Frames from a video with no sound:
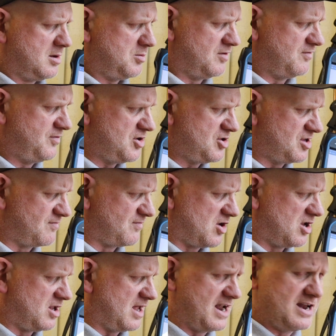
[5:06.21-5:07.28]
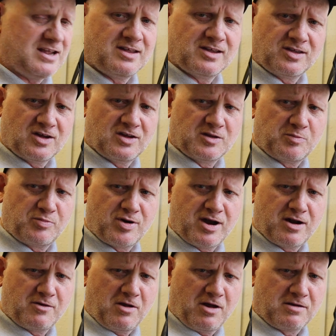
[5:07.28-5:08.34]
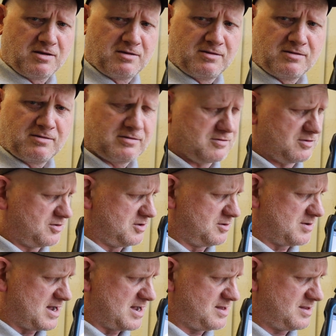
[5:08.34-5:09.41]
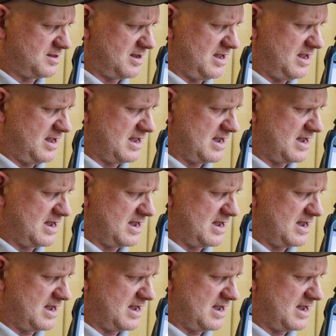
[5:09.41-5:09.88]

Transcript: But first of all, I need to turn the printer on, because otherwise it